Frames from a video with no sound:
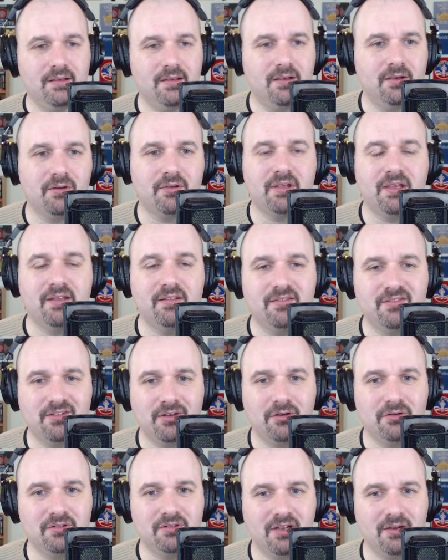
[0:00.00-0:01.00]
Okay,
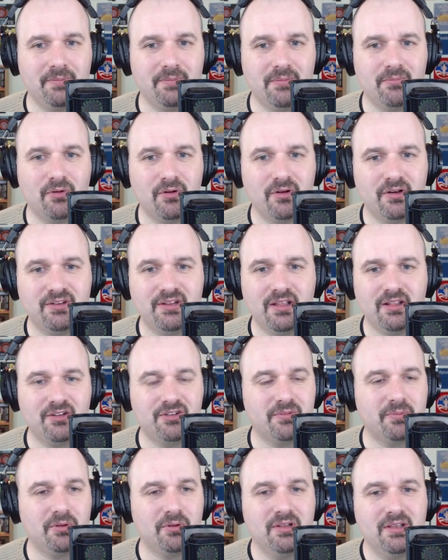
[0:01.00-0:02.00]
so a little bit more
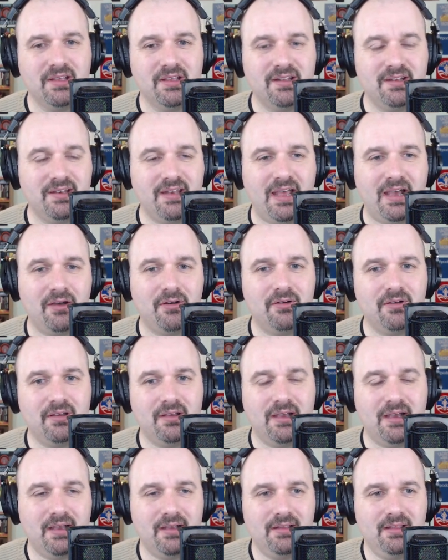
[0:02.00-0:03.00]
intelligible. Now,
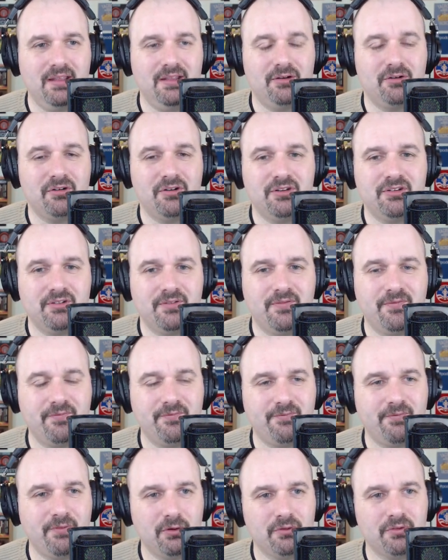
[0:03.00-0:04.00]
in order to
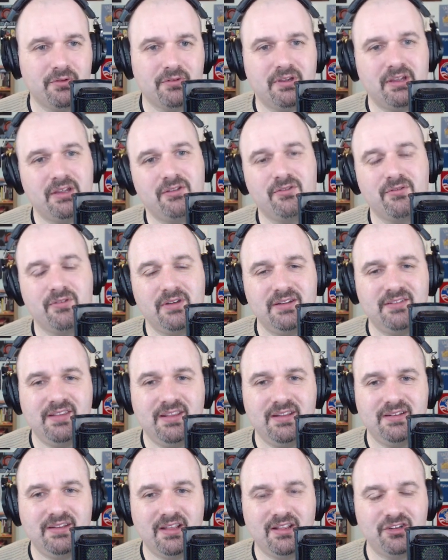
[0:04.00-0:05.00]
further increase
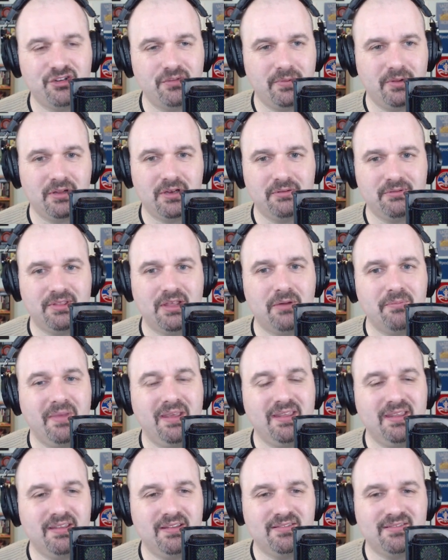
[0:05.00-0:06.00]
the intelligibility without
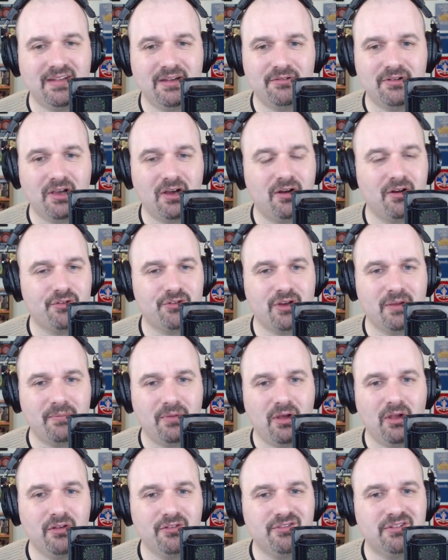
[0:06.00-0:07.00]
making it sound harsh, I'm
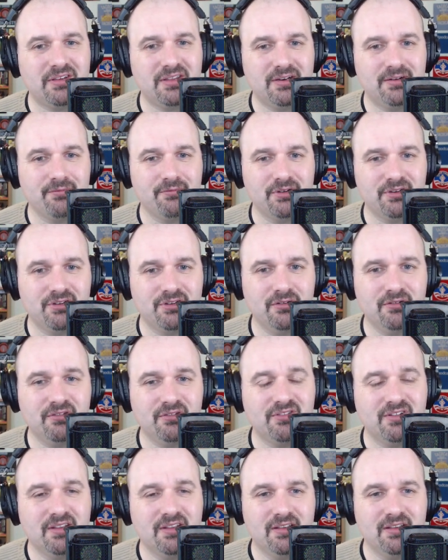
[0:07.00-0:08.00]
also going to
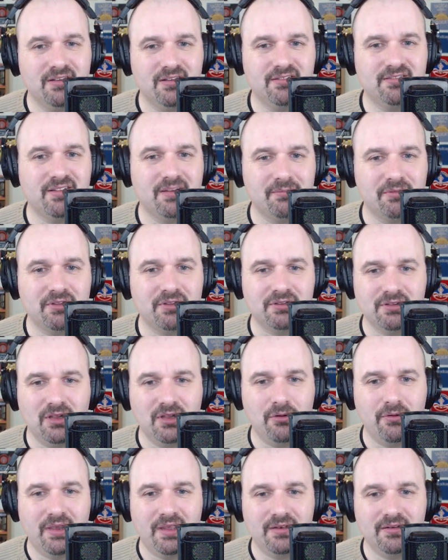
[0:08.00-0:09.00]
reduce some of the
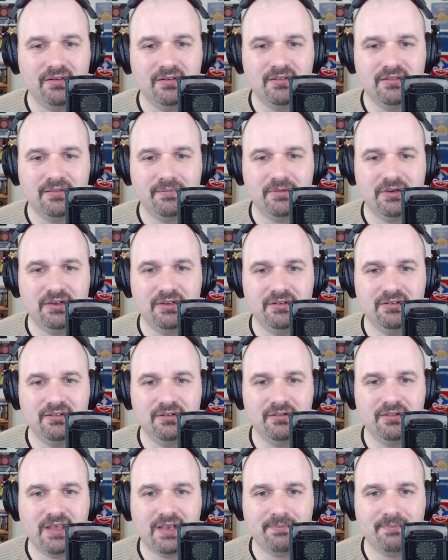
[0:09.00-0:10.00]
low end. I'm going to
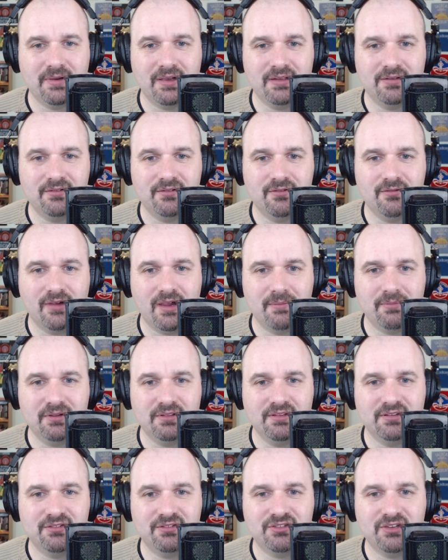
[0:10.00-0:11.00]
do that by
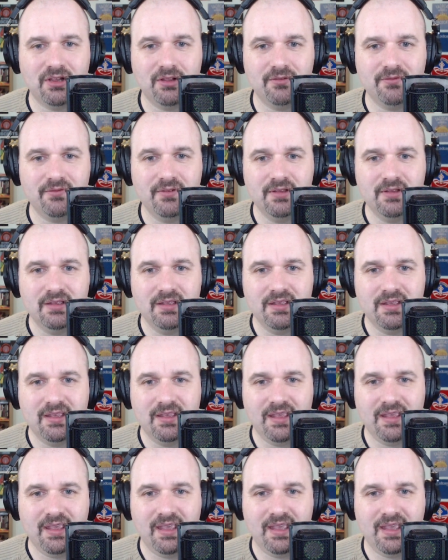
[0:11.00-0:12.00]
grabbing this shelf,
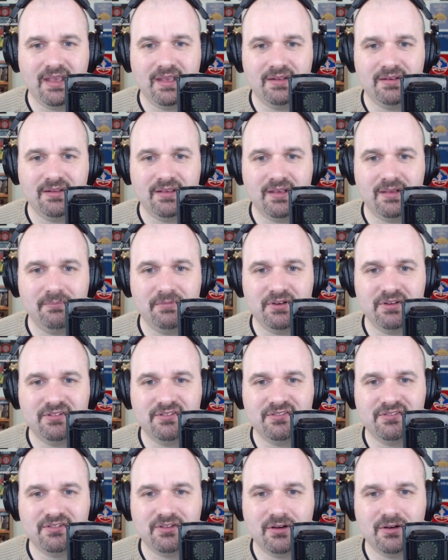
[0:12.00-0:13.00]
and I'm going to
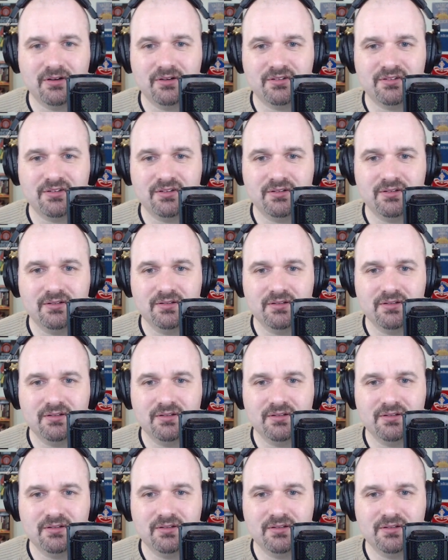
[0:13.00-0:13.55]
start